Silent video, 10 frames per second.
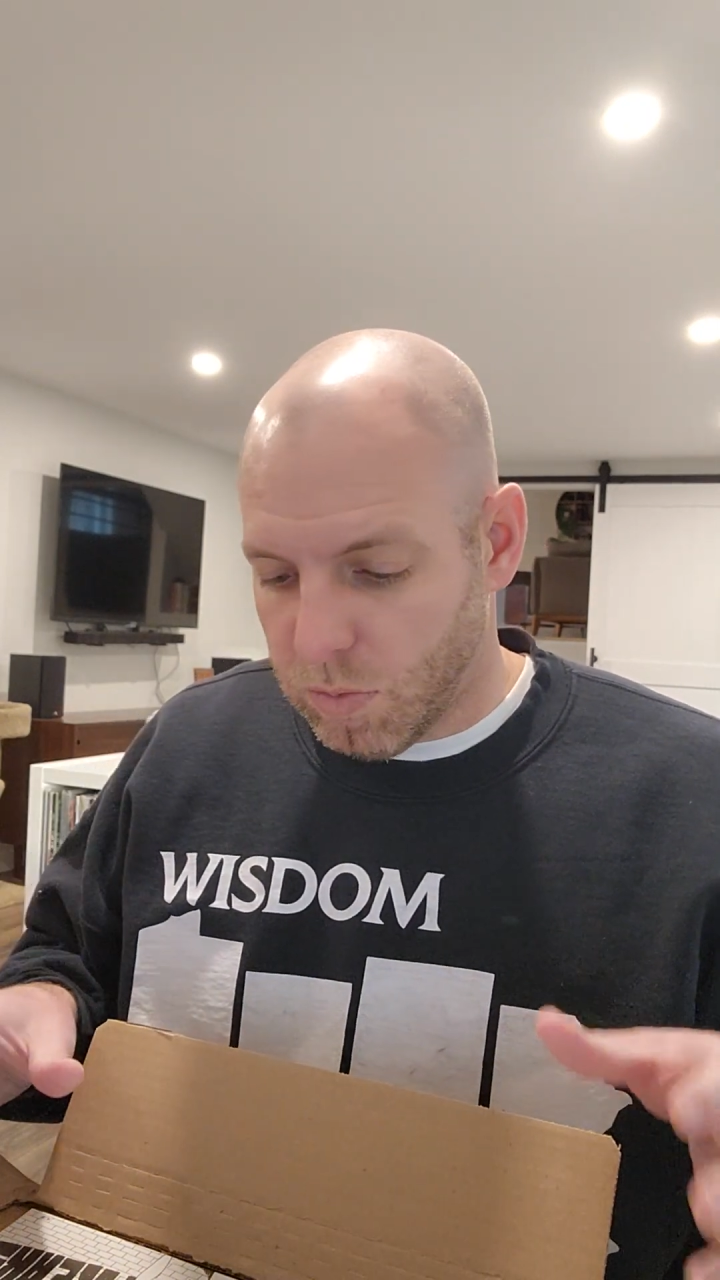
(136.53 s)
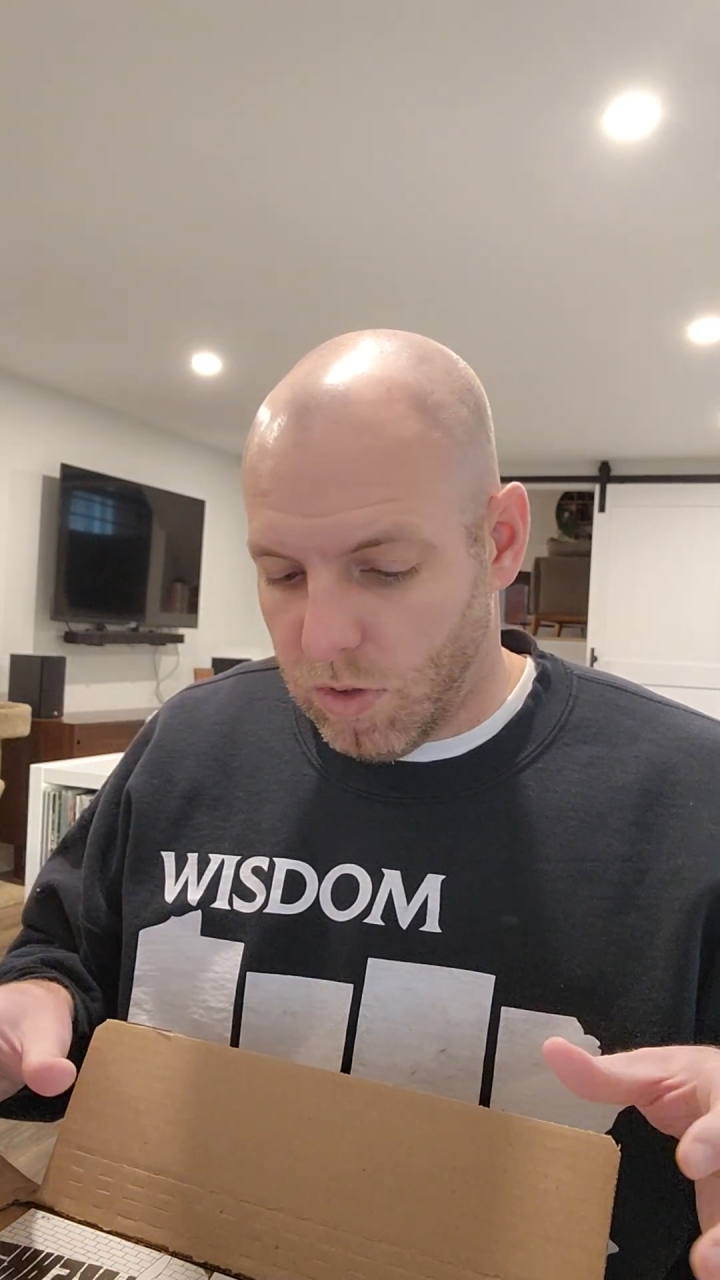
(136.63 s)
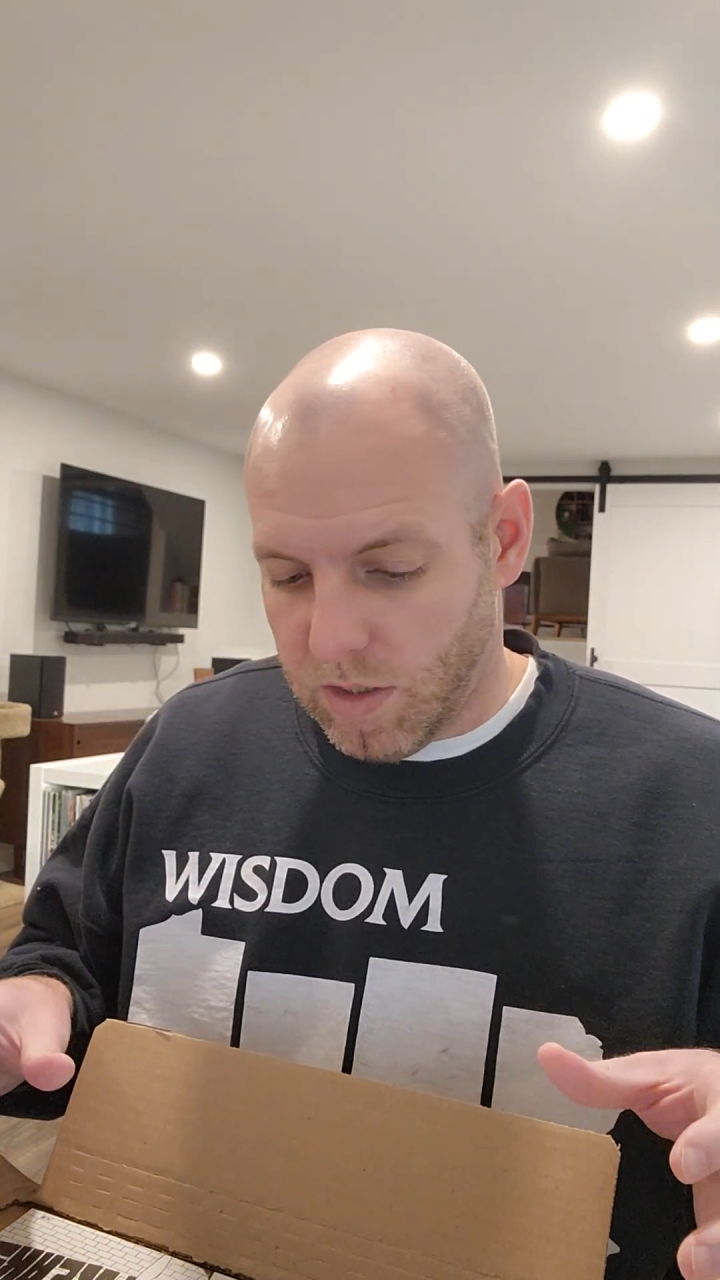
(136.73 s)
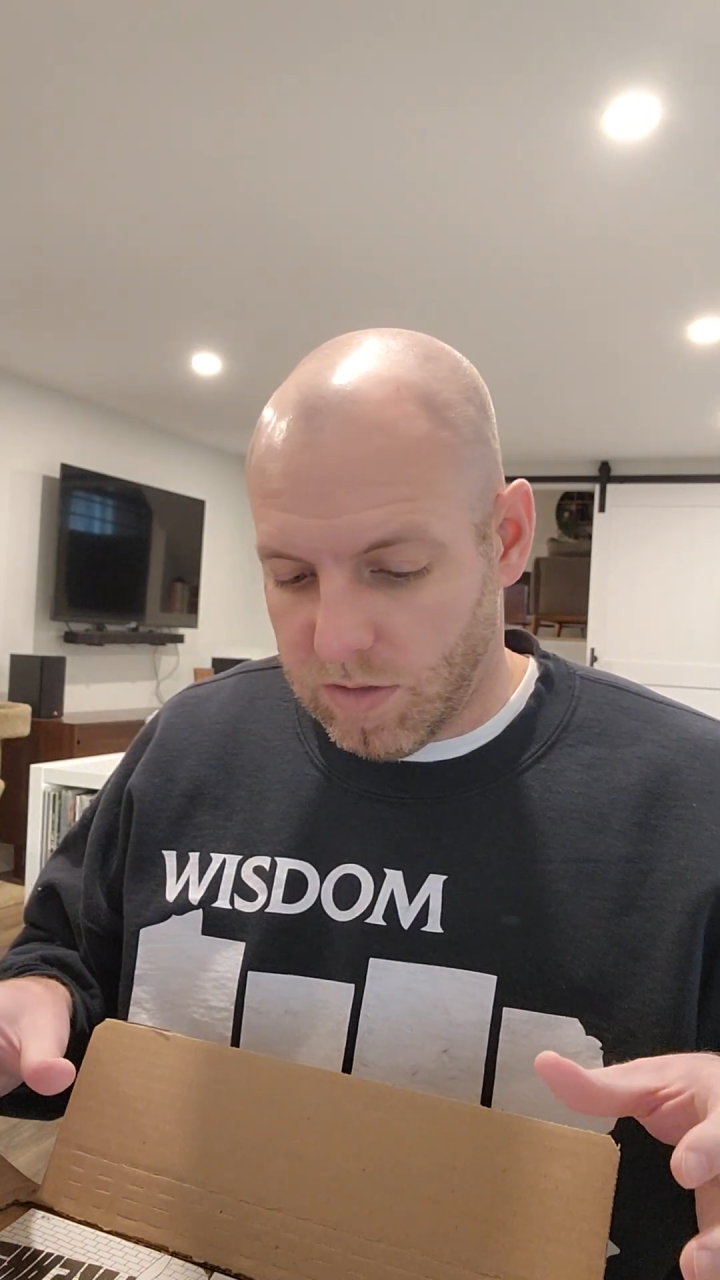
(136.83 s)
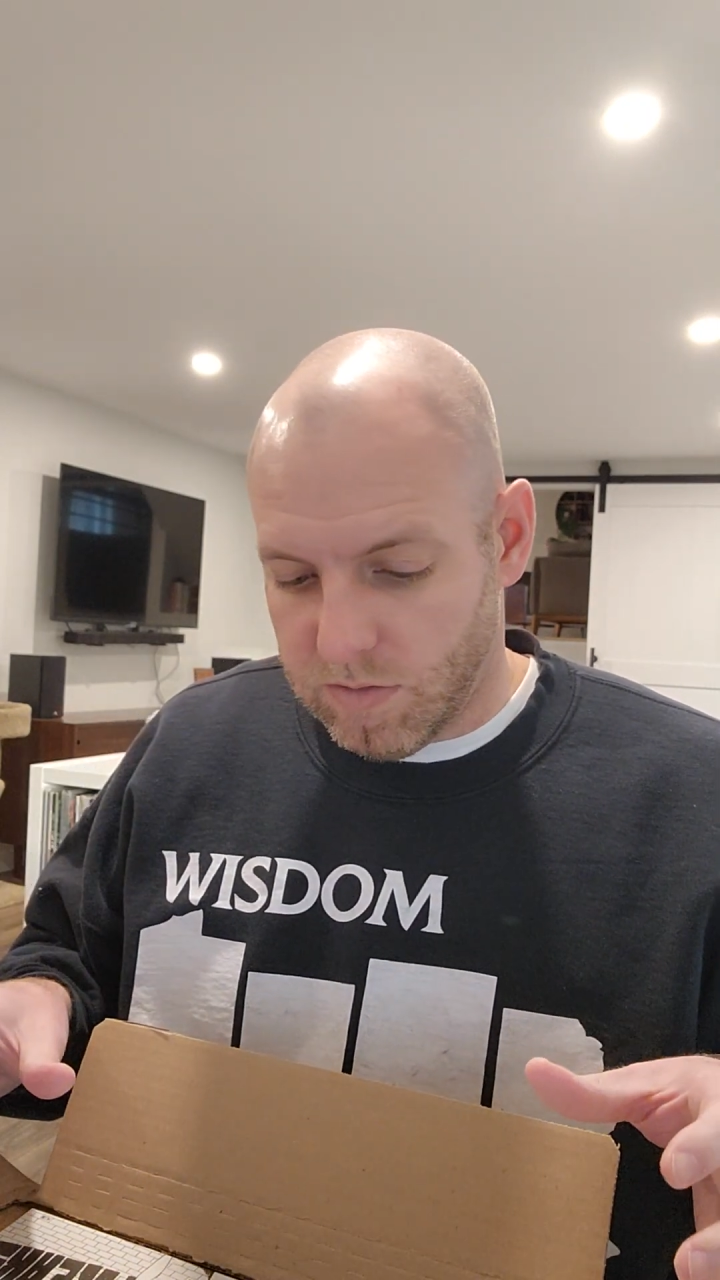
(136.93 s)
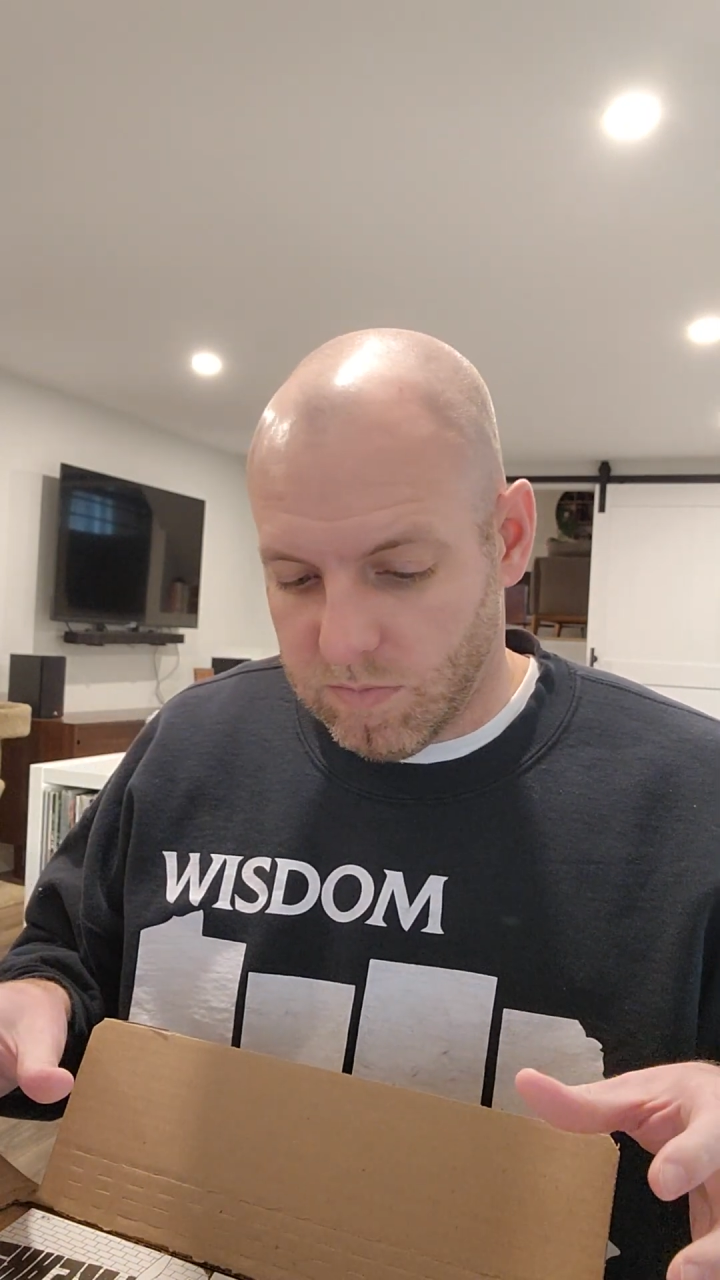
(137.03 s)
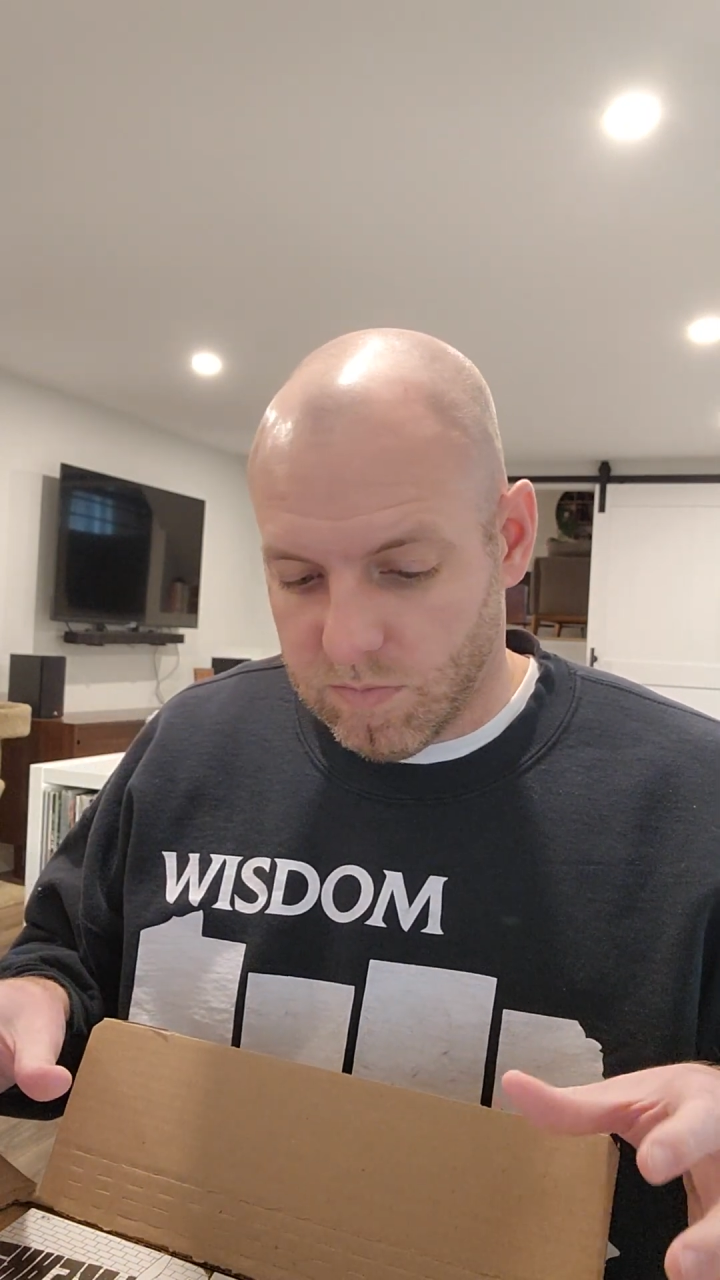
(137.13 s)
one,